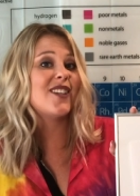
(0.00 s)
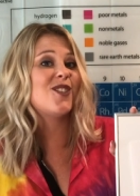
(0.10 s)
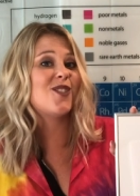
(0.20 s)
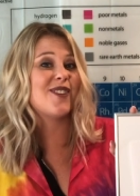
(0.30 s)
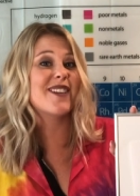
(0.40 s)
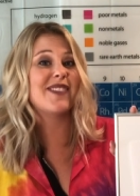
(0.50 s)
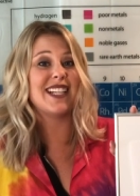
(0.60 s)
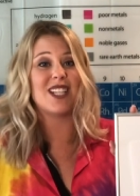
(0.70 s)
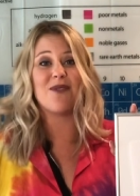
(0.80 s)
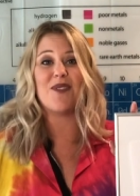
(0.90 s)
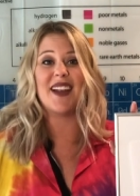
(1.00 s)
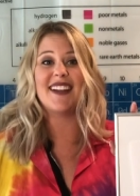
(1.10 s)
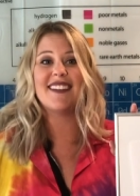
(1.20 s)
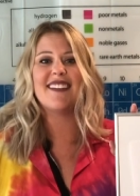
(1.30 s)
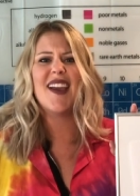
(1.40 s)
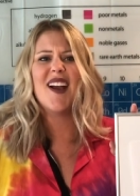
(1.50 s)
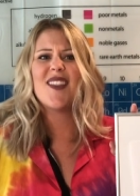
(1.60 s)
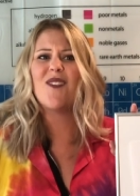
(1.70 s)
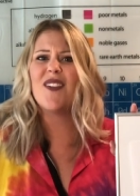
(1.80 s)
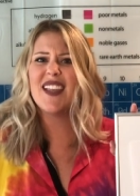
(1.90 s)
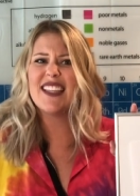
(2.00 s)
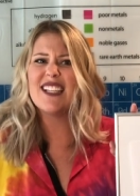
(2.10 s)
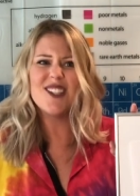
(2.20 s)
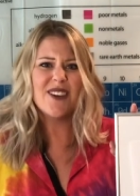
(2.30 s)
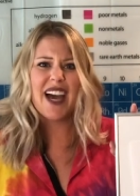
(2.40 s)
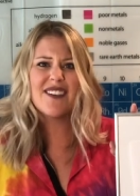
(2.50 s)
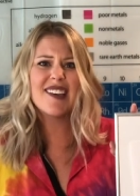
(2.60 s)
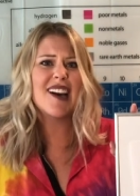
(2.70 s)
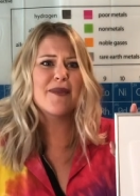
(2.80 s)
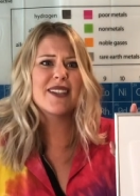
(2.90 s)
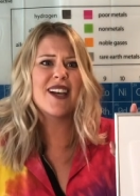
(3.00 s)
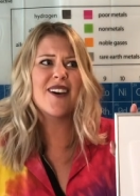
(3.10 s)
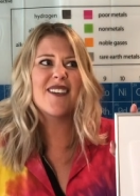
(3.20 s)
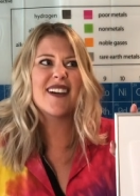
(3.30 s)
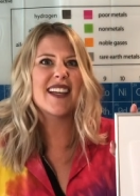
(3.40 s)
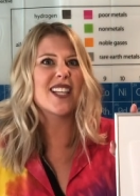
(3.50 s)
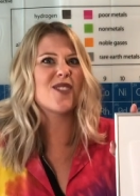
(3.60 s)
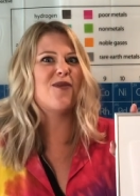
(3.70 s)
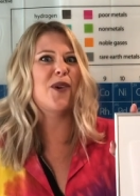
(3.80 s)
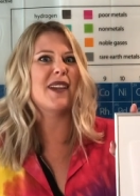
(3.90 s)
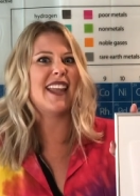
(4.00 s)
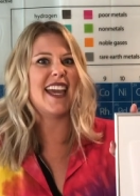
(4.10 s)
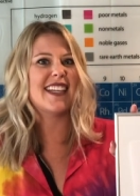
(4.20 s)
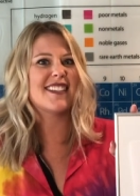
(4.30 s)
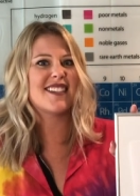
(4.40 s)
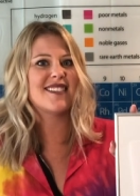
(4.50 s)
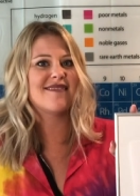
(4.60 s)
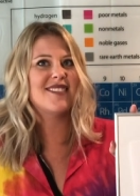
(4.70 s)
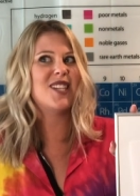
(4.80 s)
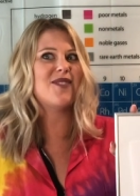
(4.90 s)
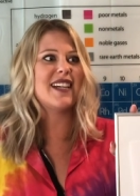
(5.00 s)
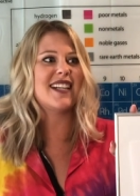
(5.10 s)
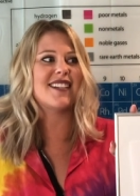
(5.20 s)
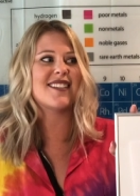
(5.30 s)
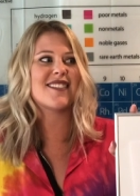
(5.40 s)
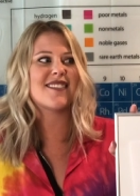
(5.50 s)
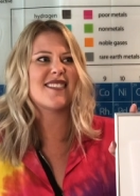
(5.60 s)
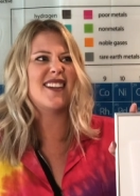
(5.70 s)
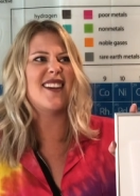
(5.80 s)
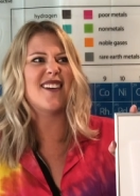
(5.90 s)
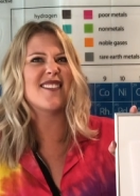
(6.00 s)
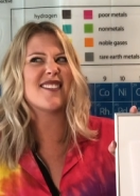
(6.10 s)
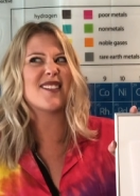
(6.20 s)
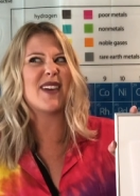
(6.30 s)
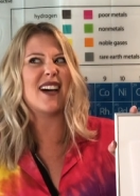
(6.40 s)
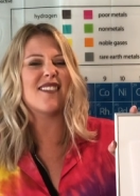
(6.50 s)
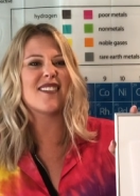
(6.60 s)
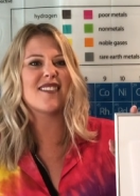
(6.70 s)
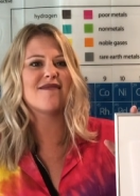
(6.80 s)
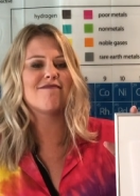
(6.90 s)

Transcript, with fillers: extremely different. One thing they do have in common though is four legs, two ears, a nose, a mouth,